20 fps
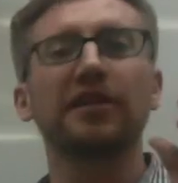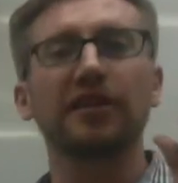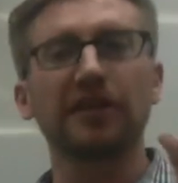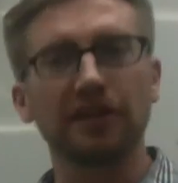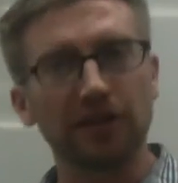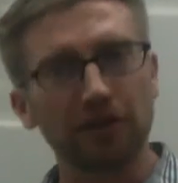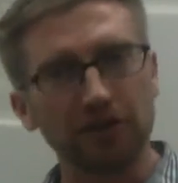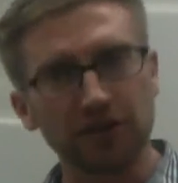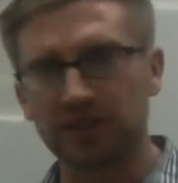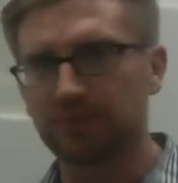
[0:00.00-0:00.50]

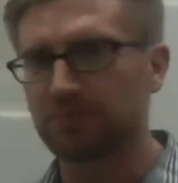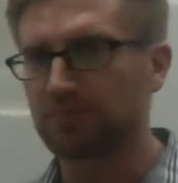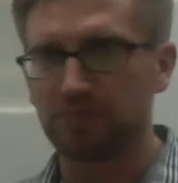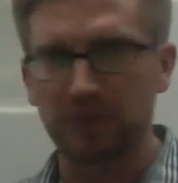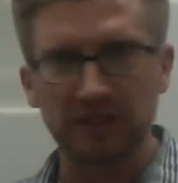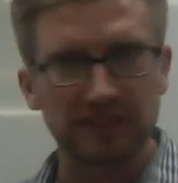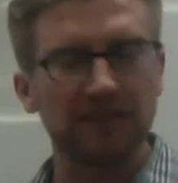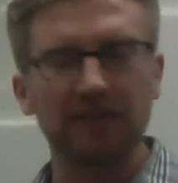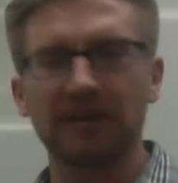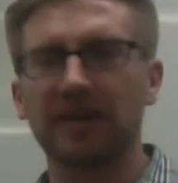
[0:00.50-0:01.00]
those
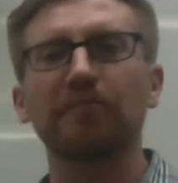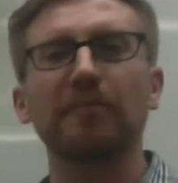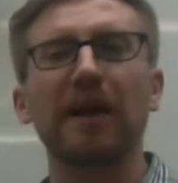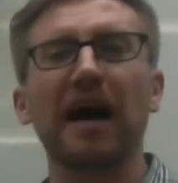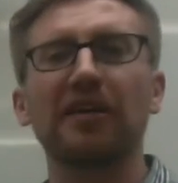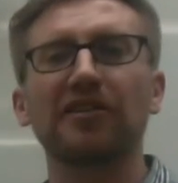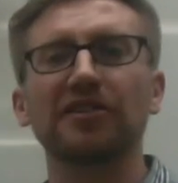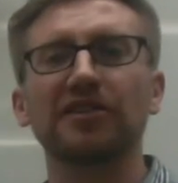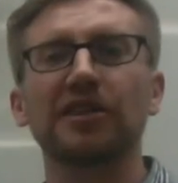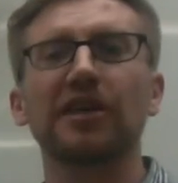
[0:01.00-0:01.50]
specific
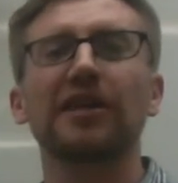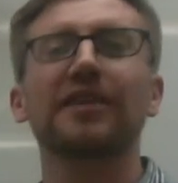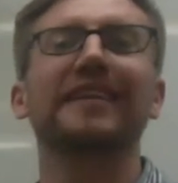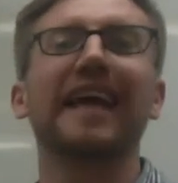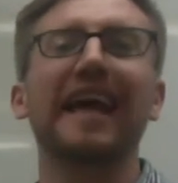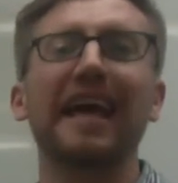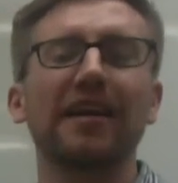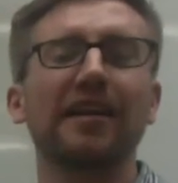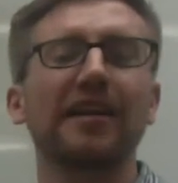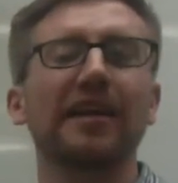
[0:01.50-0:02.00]
amounts
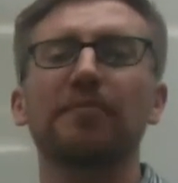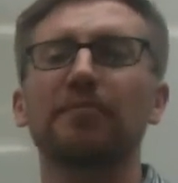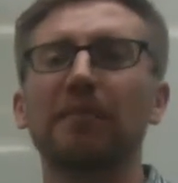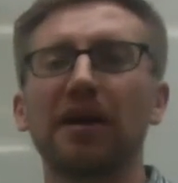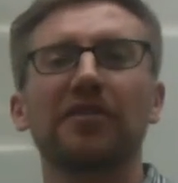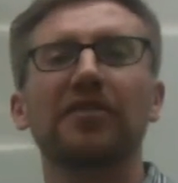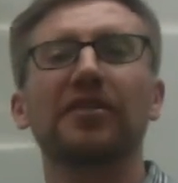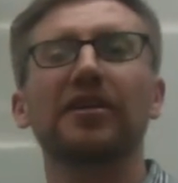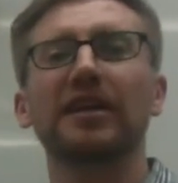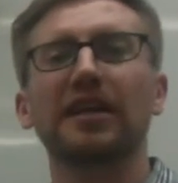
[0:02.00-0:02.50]
daily,
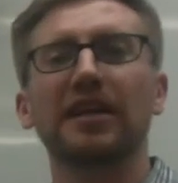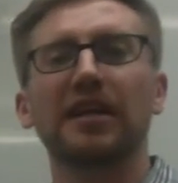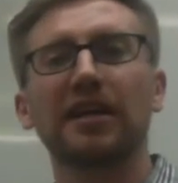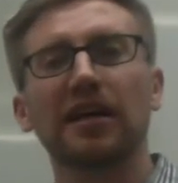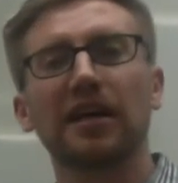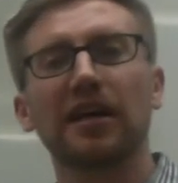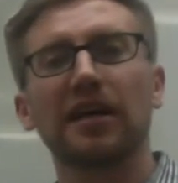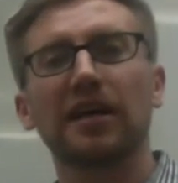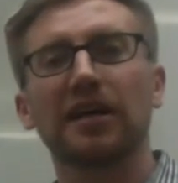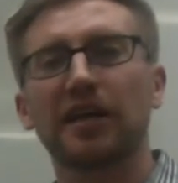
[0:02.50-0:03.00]
monthly,
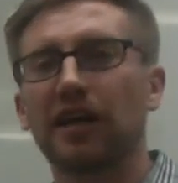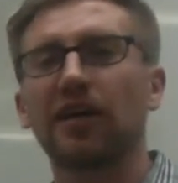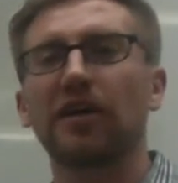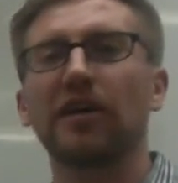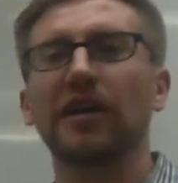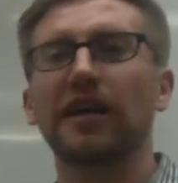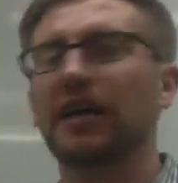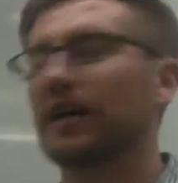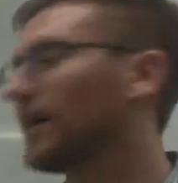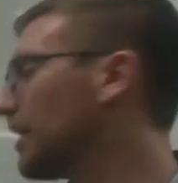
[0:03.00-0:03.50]

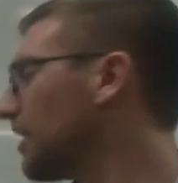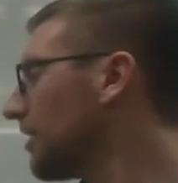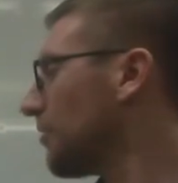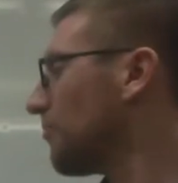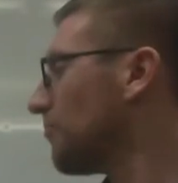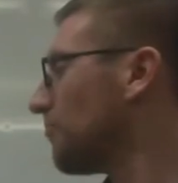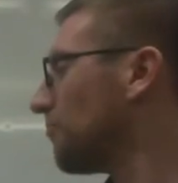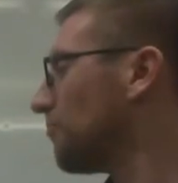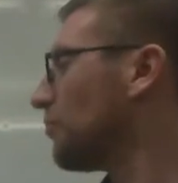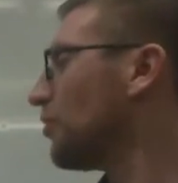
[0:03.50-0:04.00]
yearly,
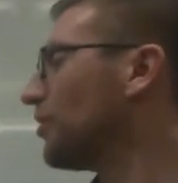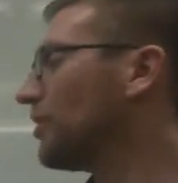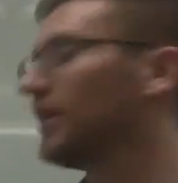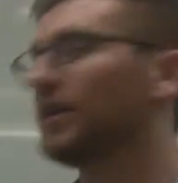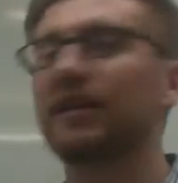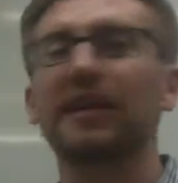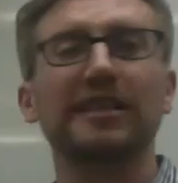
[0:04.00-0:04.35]
put put in the